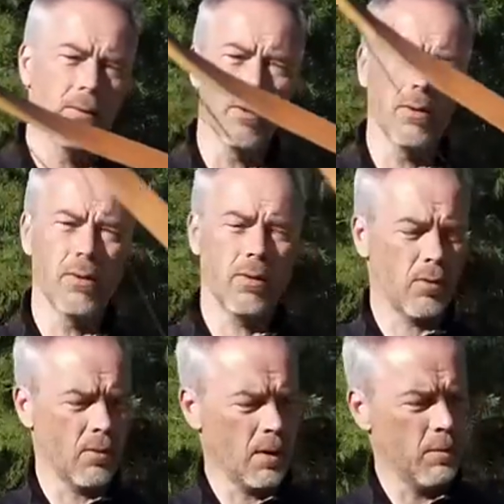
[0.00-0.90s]
of all
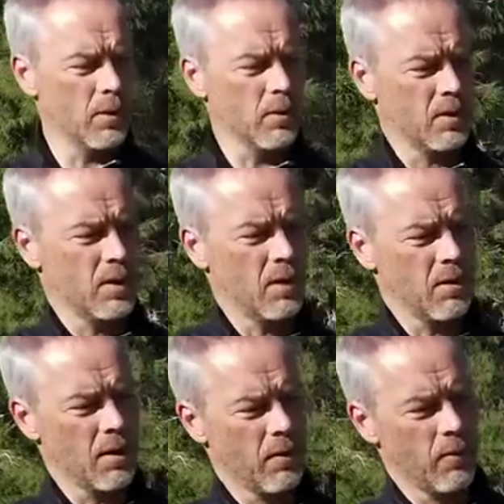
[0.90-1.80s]
three, because here
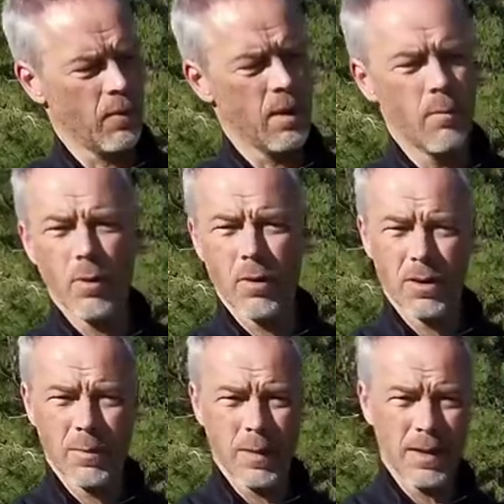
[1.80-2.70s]
you have way more
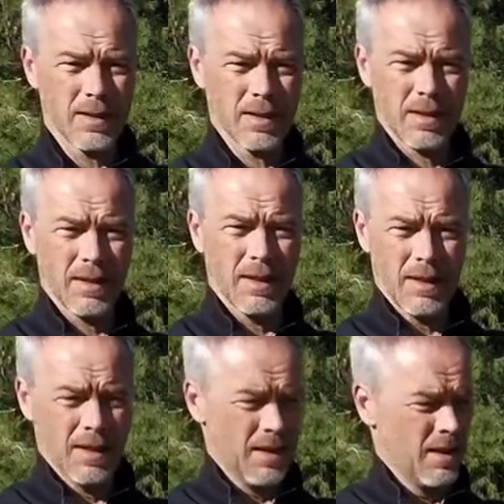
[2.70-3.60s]
space
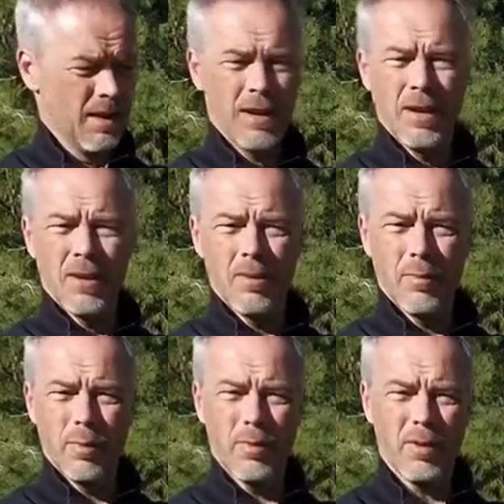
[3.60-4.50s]
to
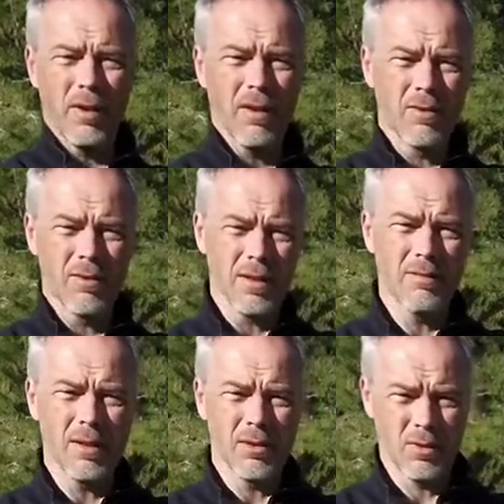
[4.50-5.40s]
put your arrows
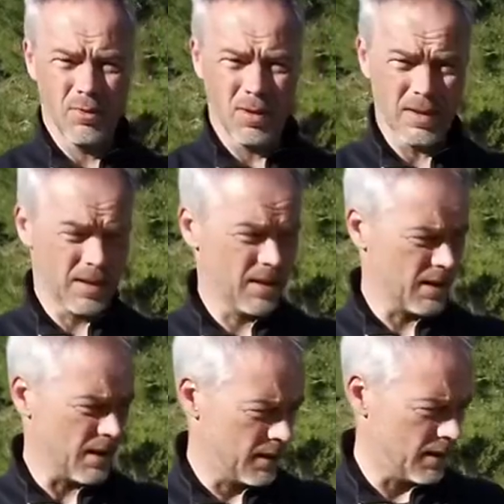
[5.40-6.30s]
in when you shoot this
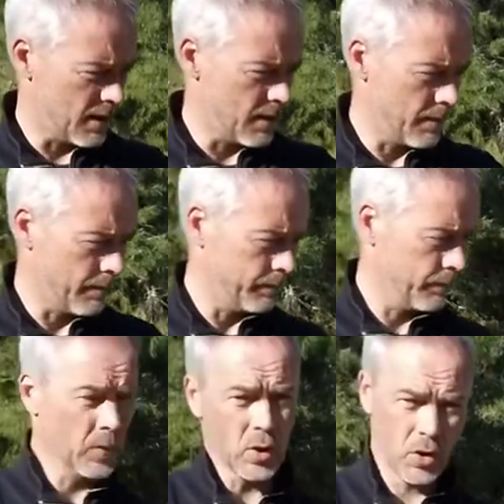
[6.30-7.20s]
Kasai style,
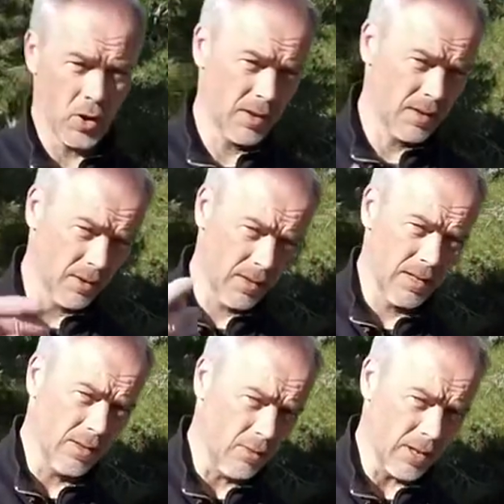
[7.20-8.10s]
which is not
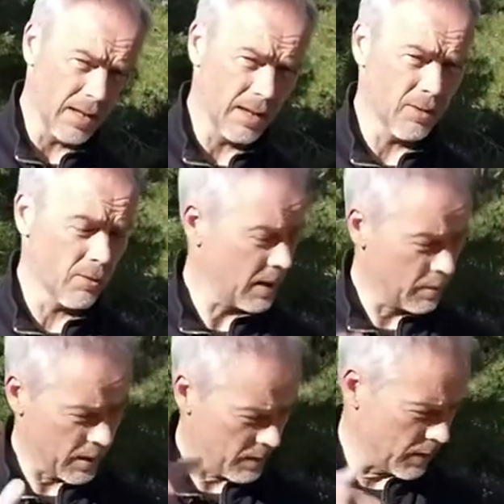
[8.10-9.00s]
historically correct,
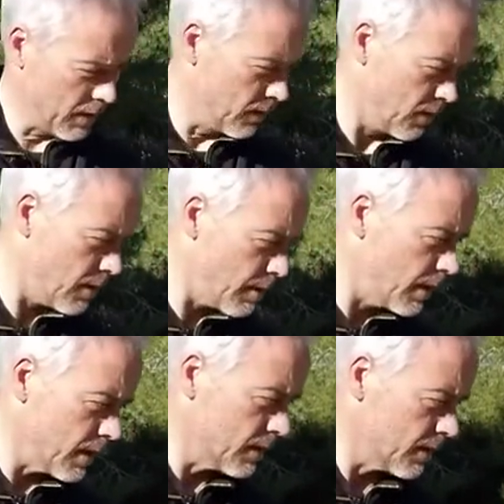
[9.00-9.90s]
but we don't talk
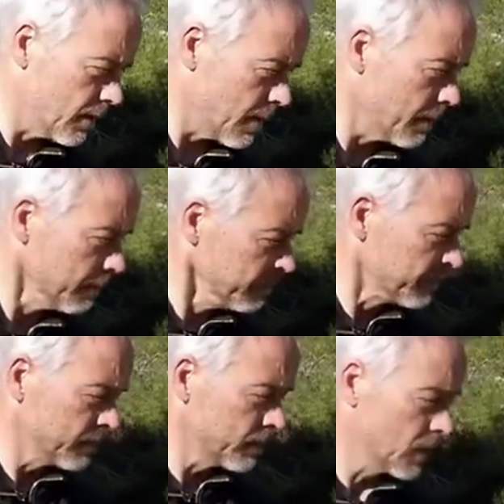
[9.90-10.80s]
about this today.
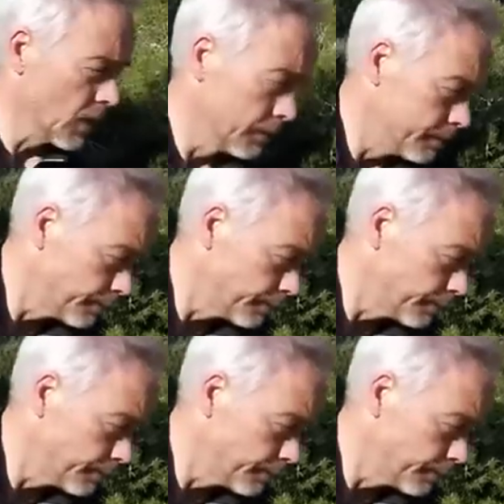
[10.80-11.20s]
So,